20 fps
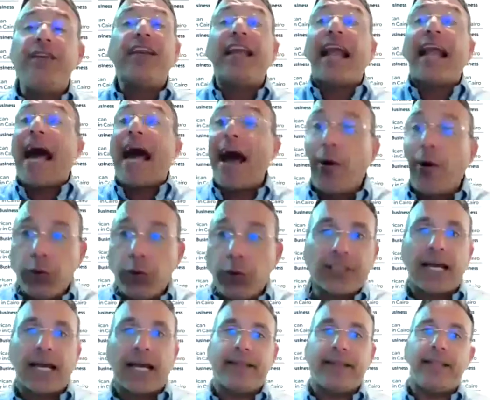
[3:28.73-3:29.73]
outside
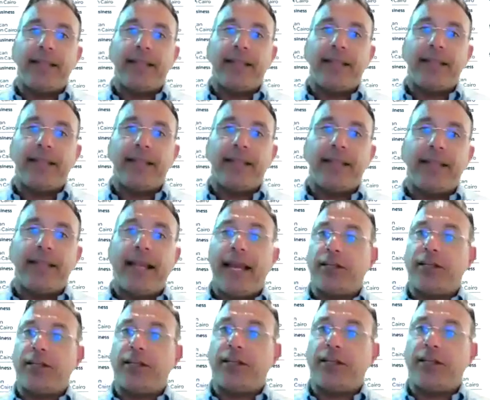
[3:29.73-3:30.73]
the lecture.